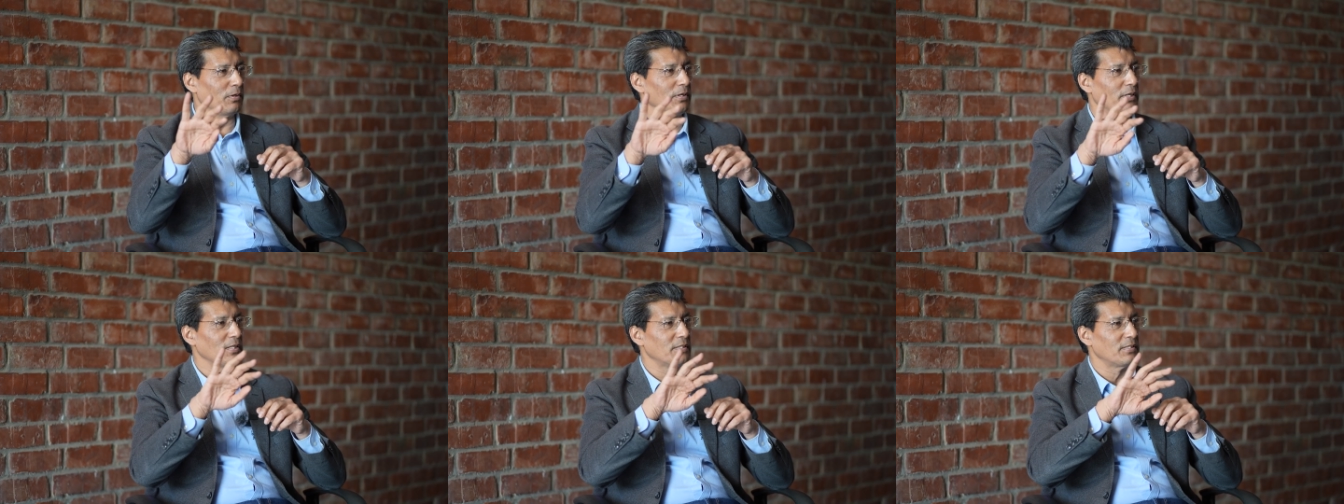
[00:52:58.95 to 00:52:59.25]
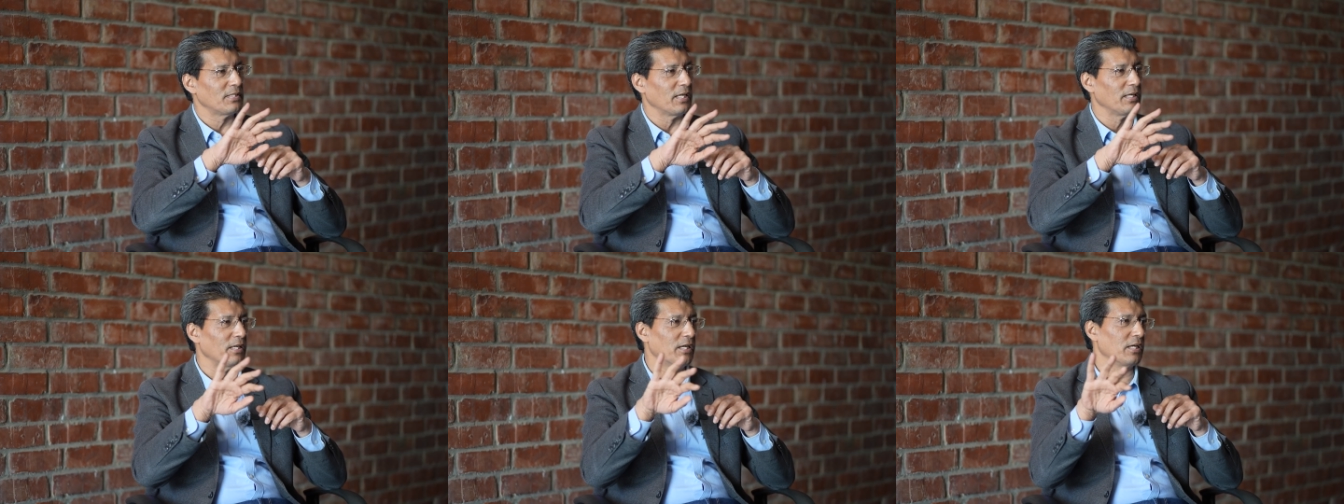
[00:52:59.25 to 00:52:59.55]

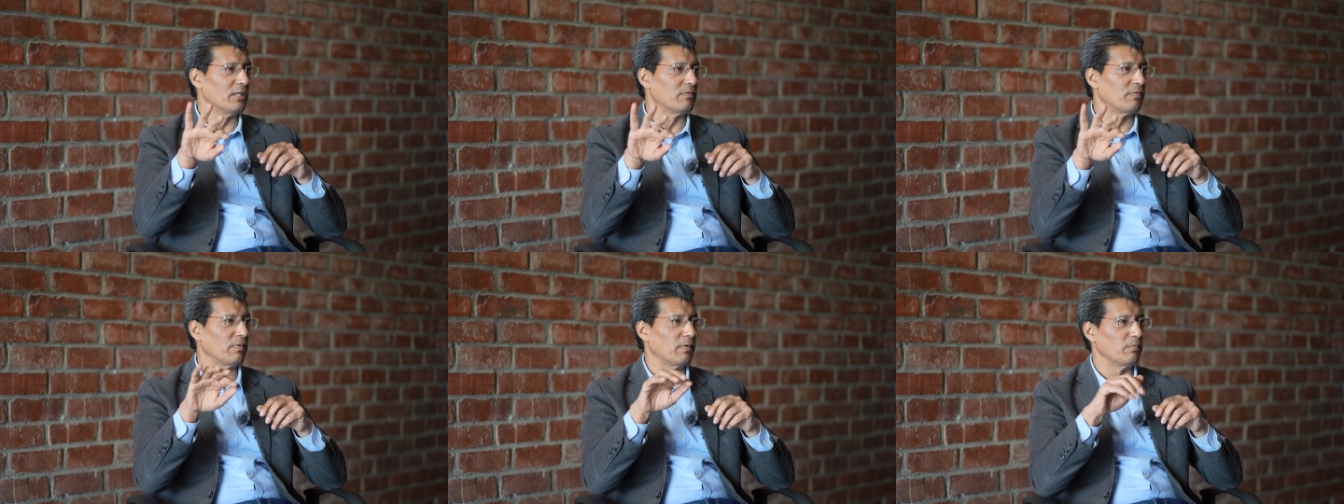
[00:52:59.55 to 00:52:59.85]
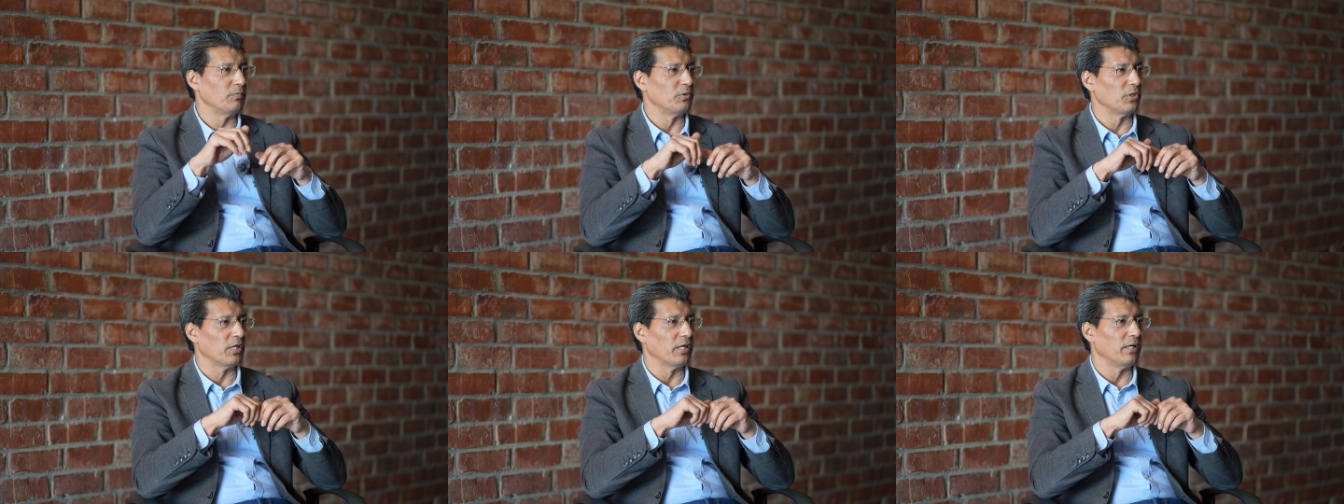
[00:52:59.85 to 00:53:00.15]
disengage
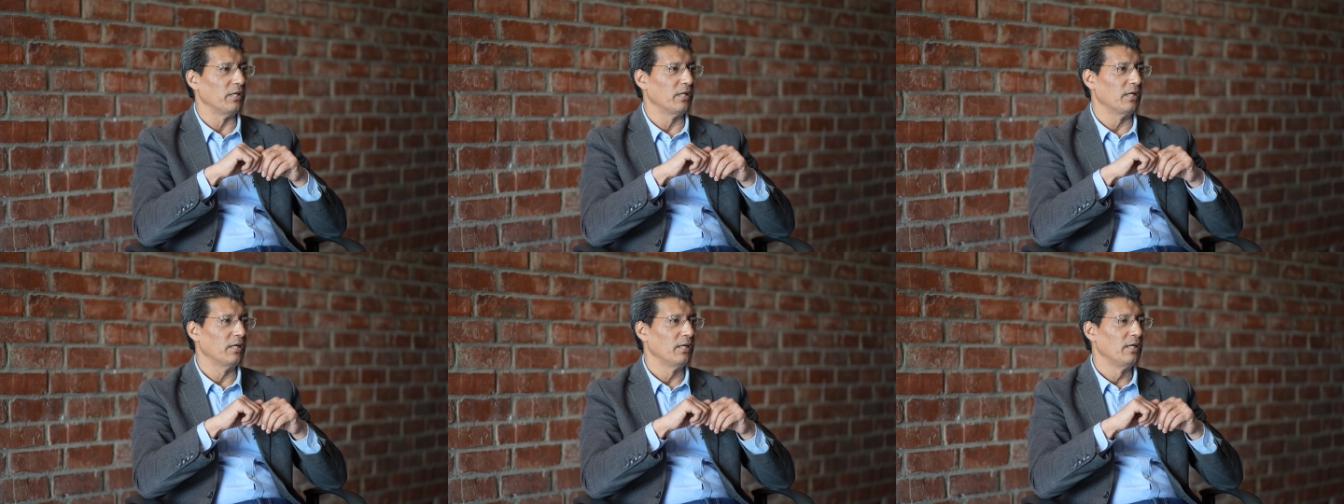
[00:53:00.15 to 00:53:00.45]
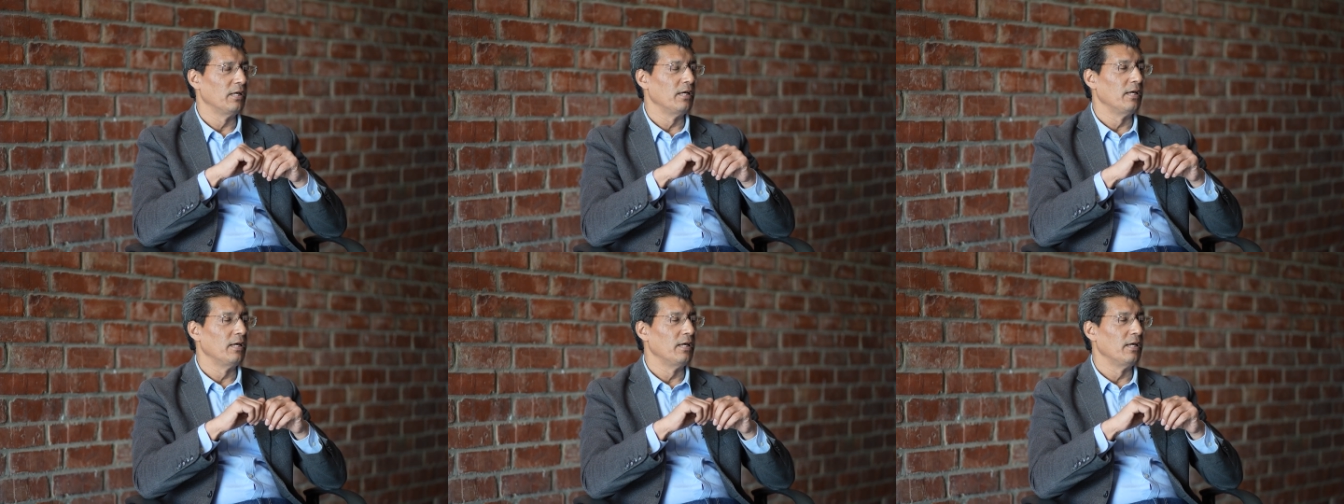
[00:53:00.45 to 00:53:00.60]
from China.